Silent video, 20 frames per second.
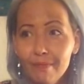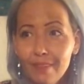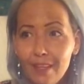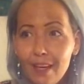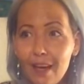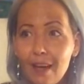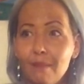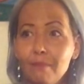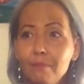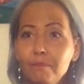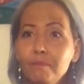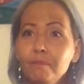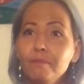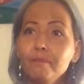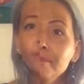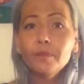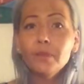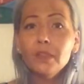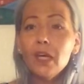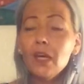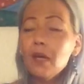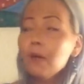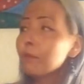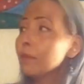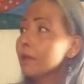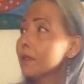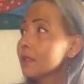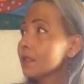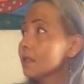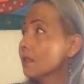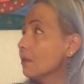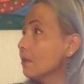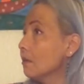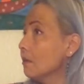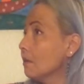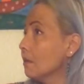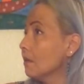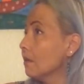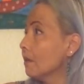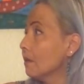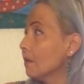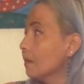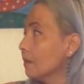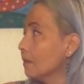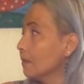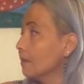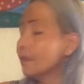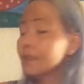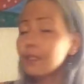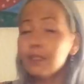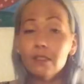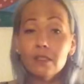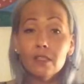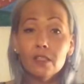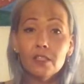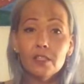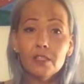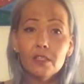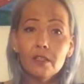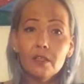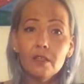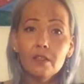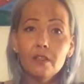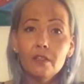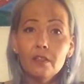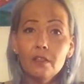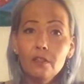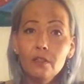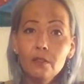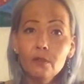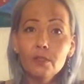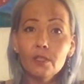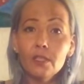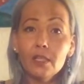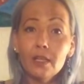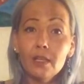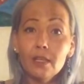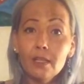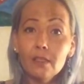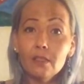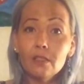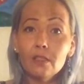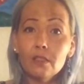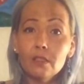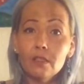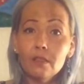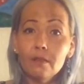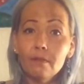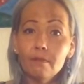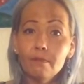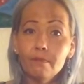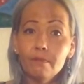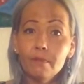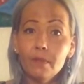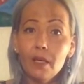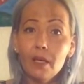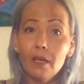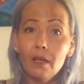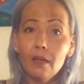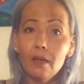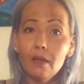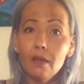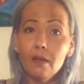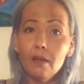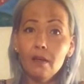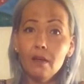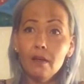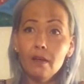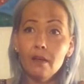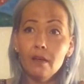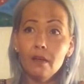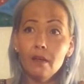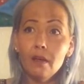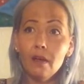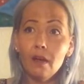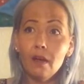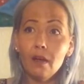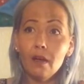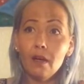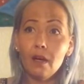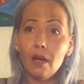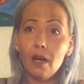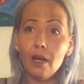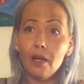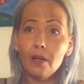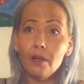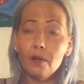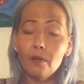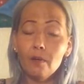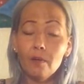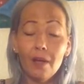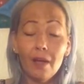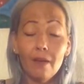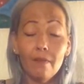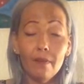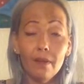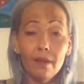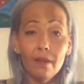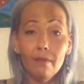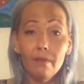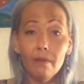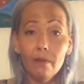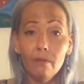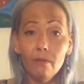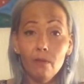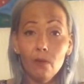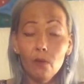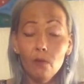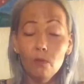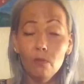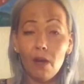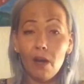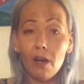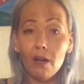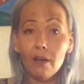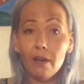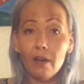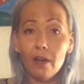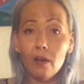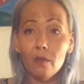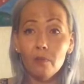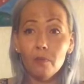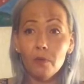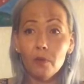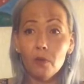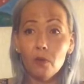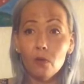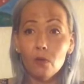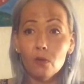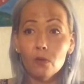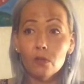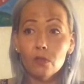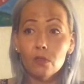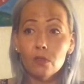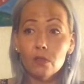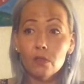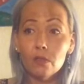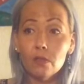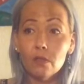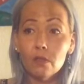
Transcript: yeah. But this is the new settings. I don't have a living room right now because